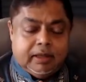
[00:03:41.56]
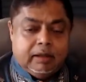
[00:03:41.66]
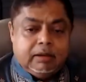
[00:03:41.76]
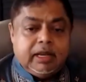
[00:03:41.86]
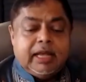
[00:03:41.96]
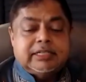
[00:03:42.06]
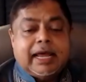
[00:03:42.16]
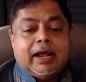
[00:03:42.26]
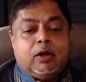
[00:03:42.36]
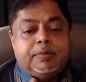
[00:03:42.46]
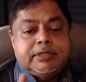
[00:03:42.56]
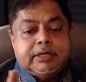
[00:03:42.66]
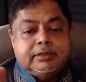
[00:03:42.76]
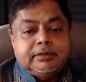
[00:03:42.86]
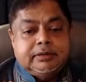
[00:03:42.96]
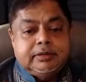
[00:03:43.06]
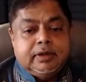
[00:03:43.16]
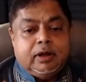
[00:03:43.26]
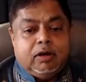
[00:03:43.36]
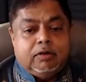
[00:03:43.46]
The exact opposite
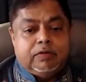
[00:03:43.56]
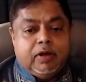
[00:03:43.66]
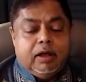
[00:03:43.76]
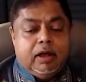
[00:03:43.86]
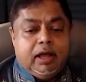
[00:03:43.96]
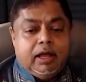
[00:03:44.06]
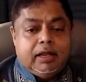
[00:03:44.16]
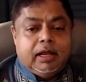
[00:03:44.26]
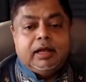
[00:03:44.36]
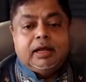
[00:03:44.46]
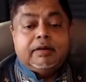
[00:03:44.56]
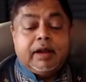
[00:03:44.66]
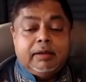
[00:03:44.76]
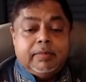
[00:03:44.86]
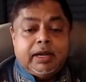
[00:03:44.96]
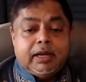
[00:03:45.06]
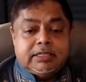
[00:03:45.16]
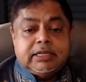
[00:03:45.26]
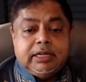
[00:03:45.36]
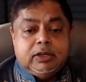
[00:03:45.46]
of a
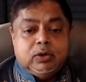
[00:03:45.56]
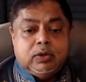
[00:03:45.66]
CEO.